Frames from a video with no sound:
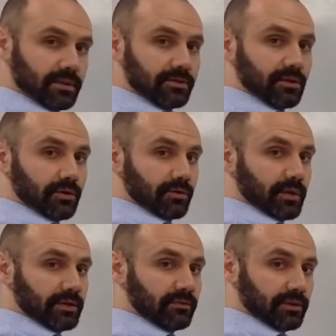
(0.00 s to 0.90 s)
As you go to the
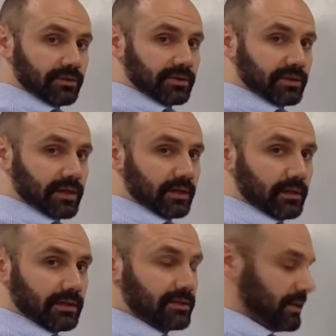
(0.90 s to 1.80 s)
right, the voltage is getting
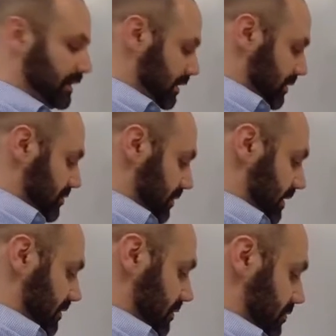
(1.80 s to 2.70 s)
less. So
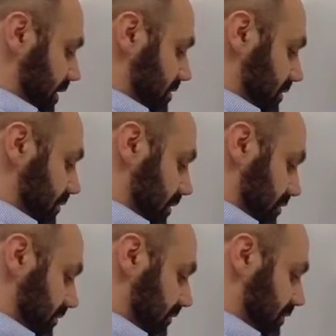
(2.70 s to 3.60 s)
that the direction of the
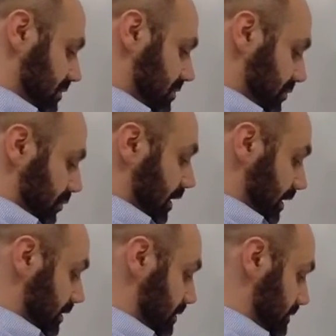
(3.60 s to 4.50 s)
electric field is to the right.